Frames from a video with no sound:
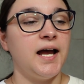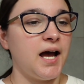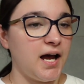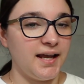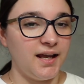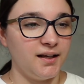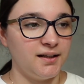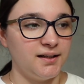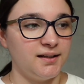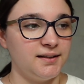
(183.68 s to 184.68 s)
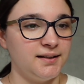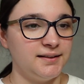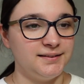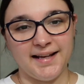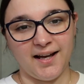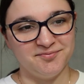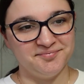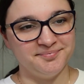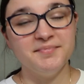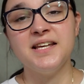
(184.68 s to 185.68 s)
I, yeah,
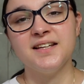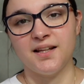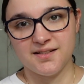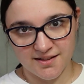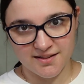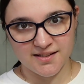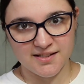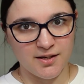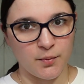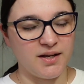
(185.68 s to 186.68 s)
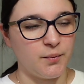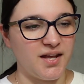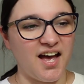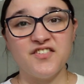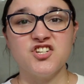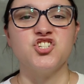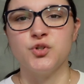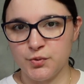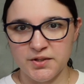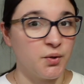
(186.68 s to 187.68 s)
me and consistency, we, we have
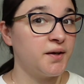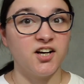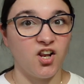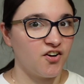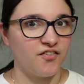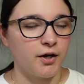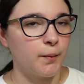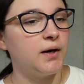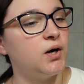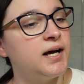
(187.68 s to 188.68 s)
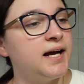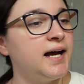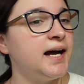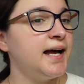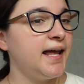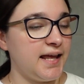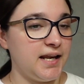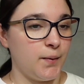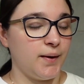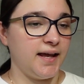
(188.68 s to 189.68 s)
issues. We don't get along very well.
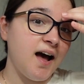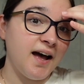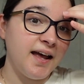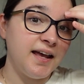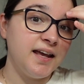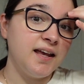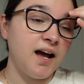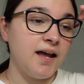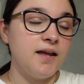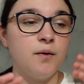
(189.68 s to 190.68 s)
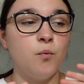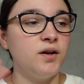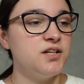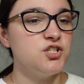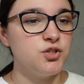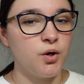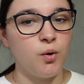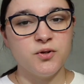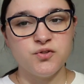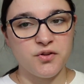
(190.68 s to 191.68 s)
Anyway, I, I wanted to do a whole
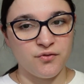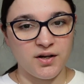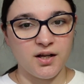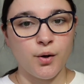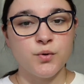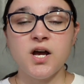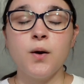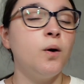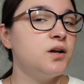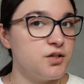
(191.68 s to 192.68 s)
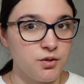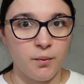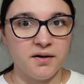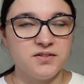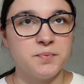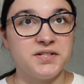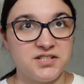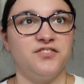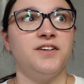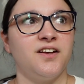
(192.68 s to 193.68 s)
bunch of other videos. I wanted to do one
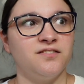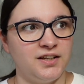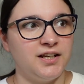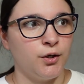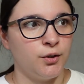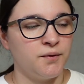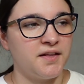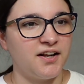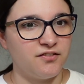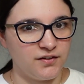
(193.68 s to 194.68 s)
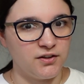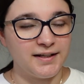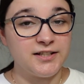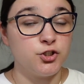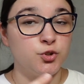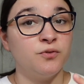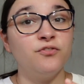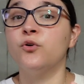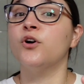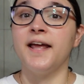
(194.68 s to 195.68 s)
specific video that I feel I need to do
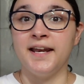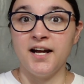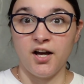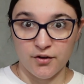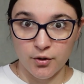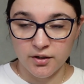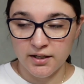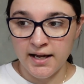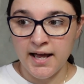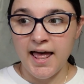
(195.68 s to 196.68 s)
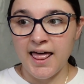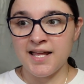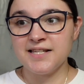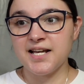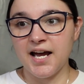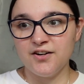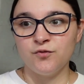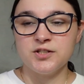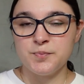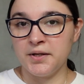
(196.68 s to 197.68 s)
before any other. And that's kind of
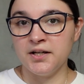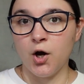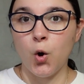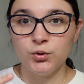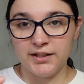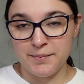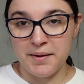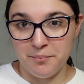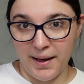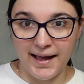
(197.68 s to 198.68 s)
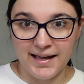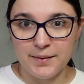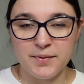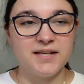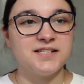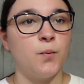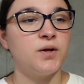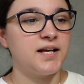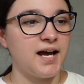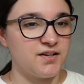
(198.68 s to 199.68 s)
what's been holding me back because I
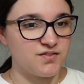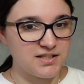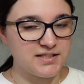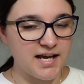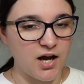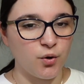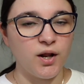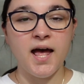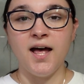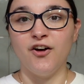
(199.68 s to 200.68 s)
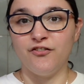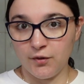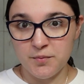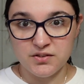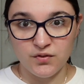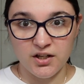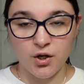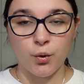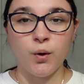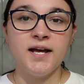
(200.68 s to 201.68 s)
want to kind of sit down, film this
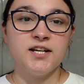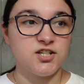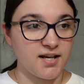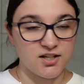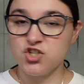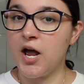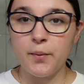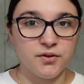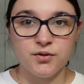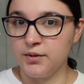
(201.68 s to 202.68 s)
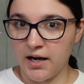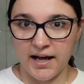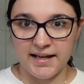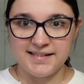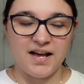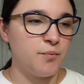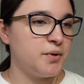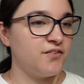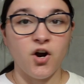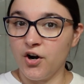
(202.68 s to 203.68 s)
video, kind of chat with you guys, have a
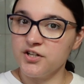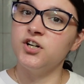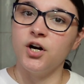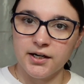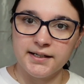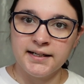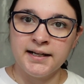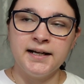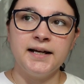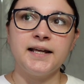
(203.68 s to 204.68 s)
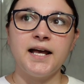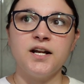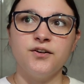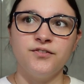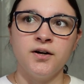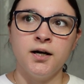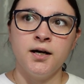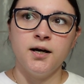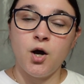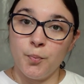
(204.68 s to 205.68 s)
bit of a heart-to-heart, and kind of
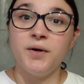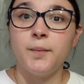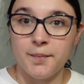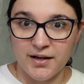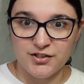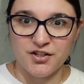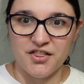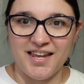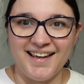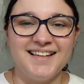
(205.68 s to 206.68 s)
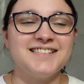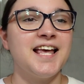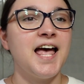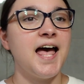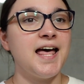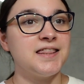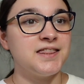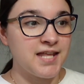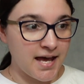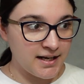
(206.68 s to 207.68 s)
open up about certain things,
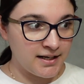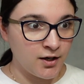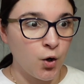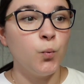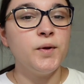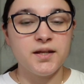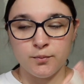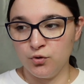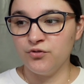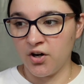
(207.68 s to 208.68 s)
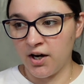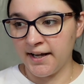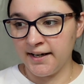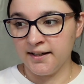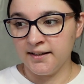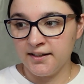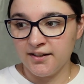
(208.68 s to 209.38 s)
and then we can move on